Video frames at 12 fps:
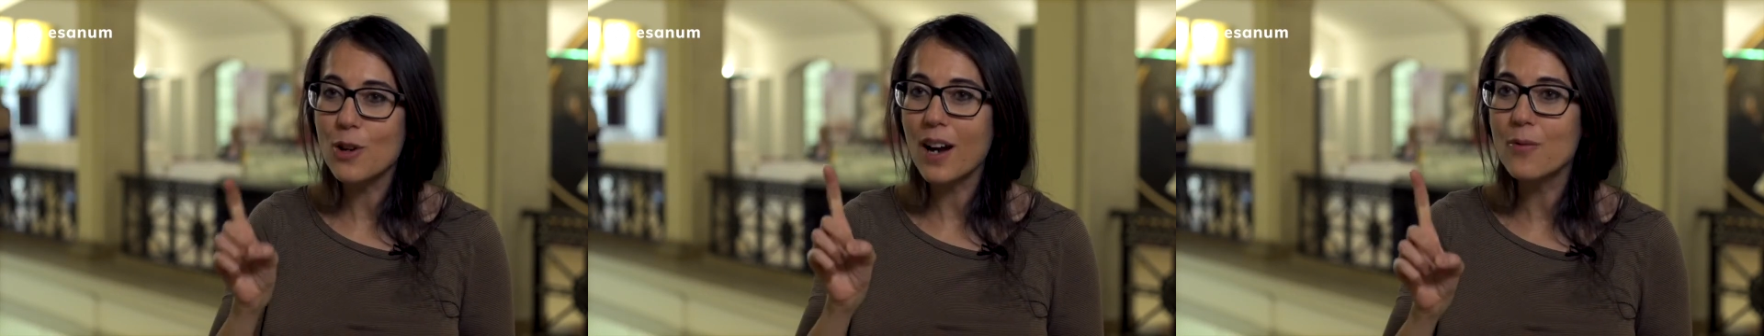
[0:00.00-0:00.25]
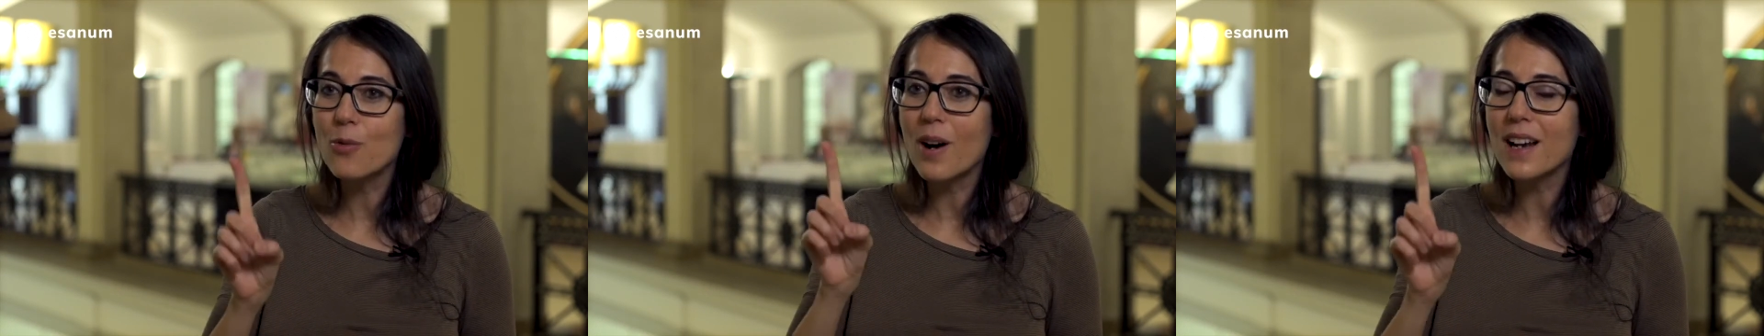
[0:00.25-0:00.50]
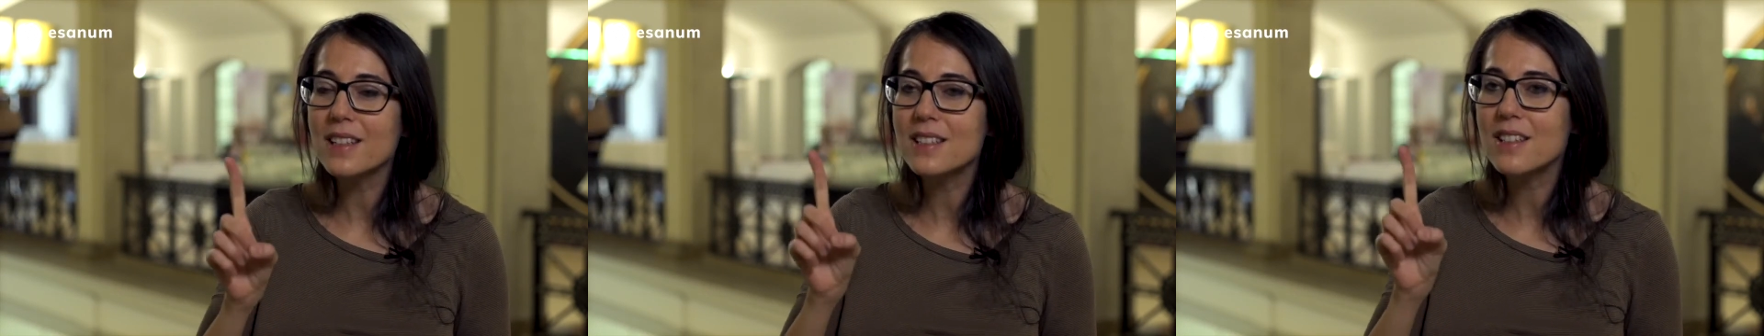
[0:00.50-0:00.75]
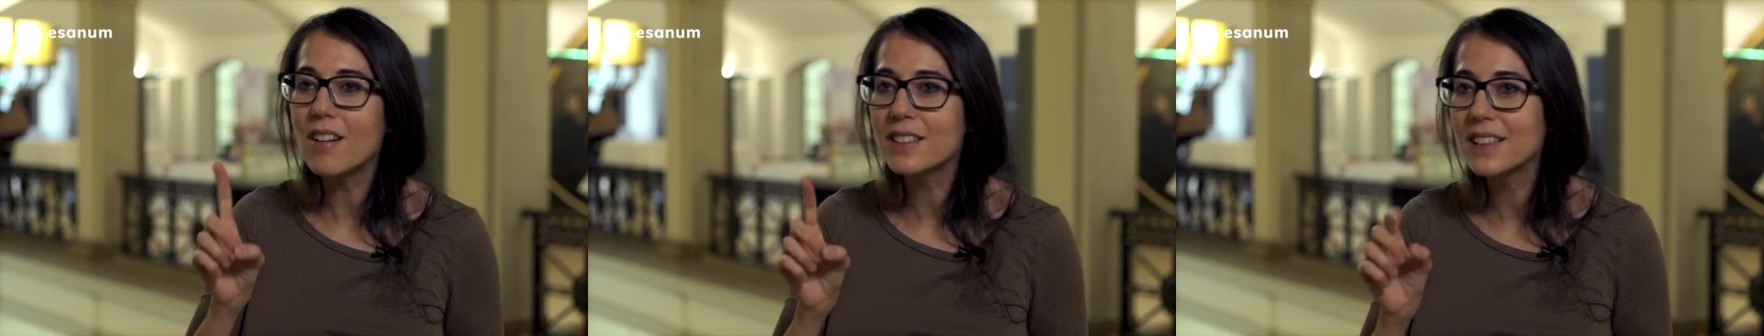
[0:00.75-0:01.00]
you have one
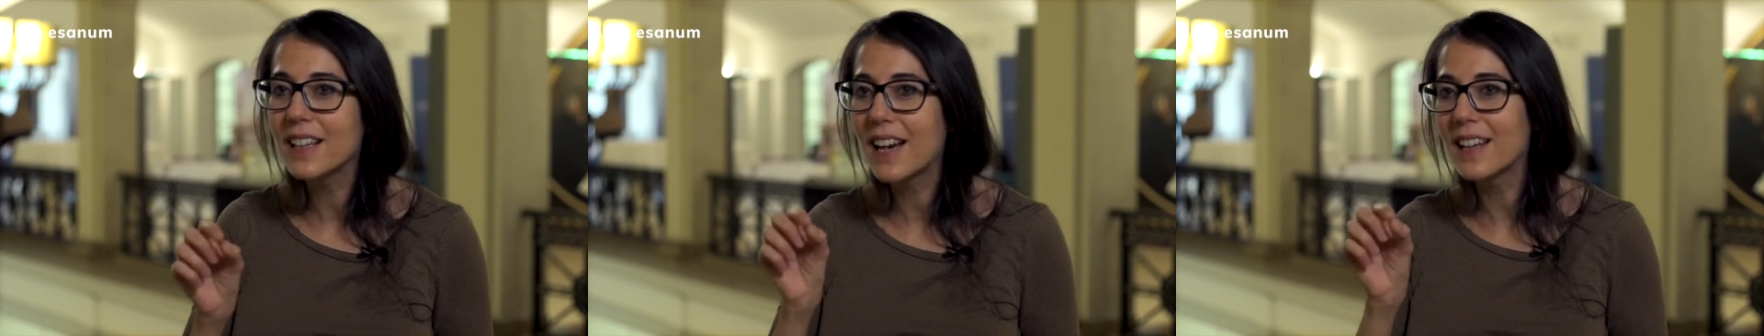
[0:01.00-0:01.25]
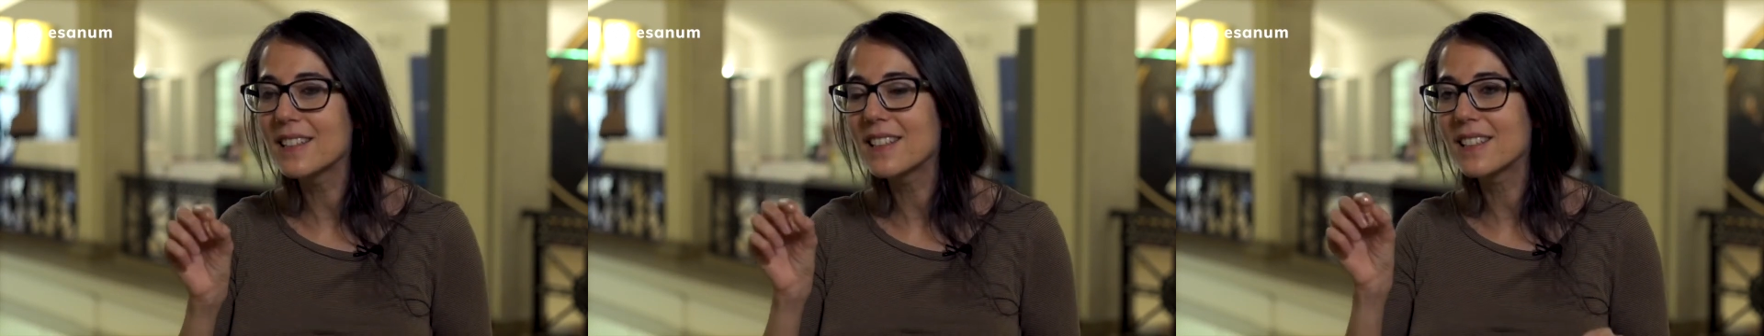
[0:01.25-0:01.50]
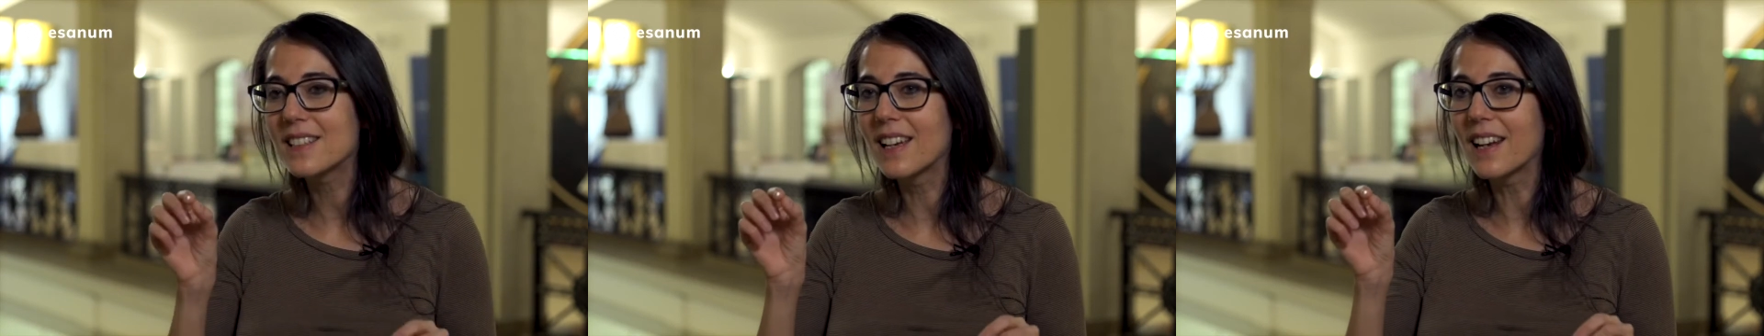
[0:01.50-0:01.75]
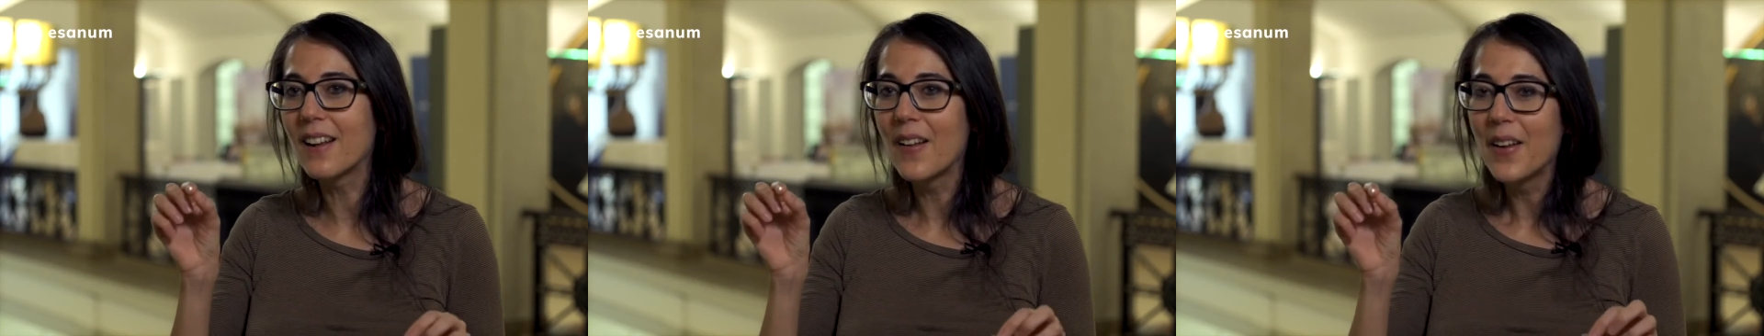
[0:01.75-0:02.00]
starting cancer
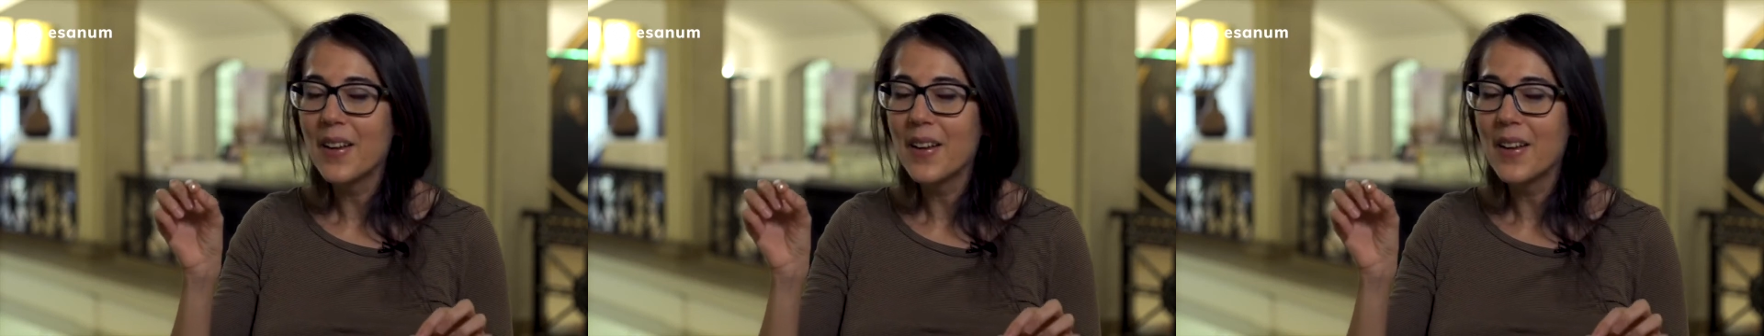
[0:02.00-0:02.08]
cell